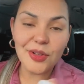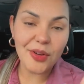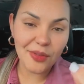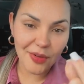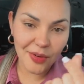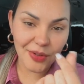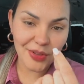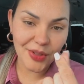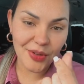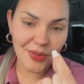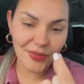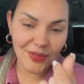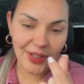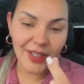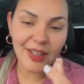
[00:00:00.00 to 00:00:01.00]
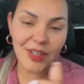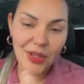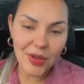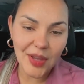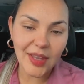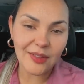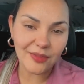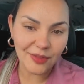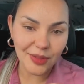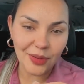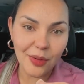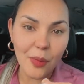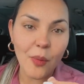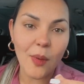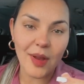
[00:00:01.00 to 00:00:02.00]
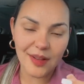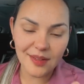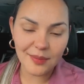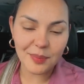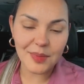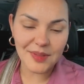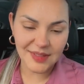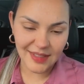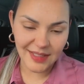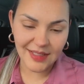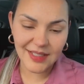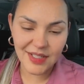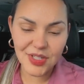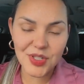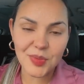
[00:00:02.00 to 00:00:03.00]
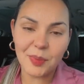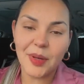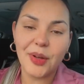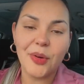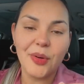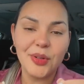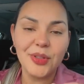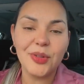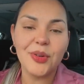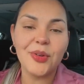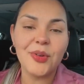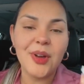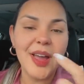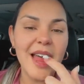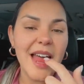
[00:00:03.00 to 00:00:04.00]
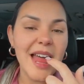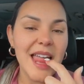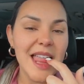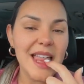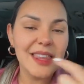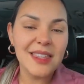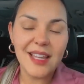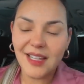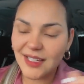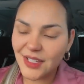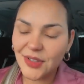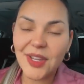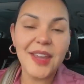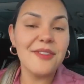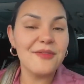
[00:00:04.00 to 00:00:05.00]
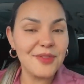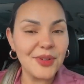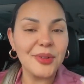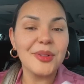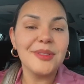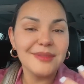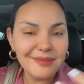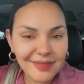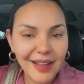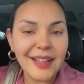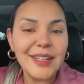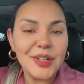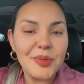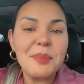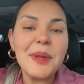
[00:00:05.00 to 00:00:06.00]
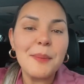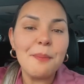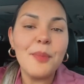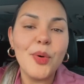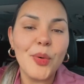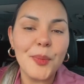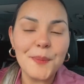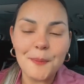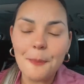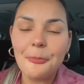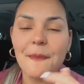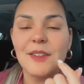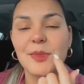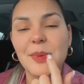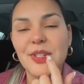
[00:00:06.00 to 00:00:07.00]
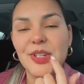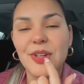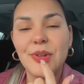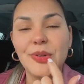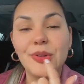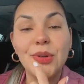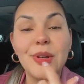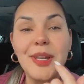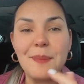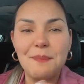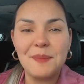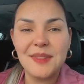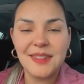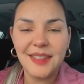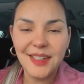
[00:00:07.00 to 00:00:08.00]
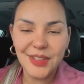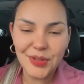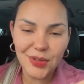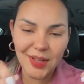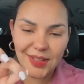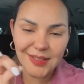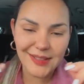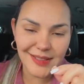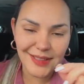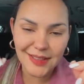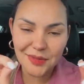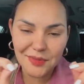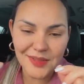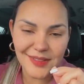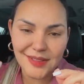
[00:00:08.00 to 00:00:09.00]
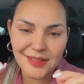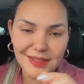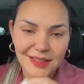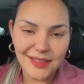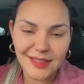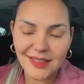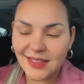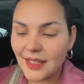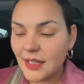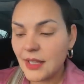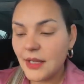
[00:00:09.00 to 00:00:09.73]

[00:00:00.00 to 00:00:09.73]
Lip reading: your finger you can feel 1%, but on your tongue you can feel a little bit more. Especially on your lips, you can see the resistance.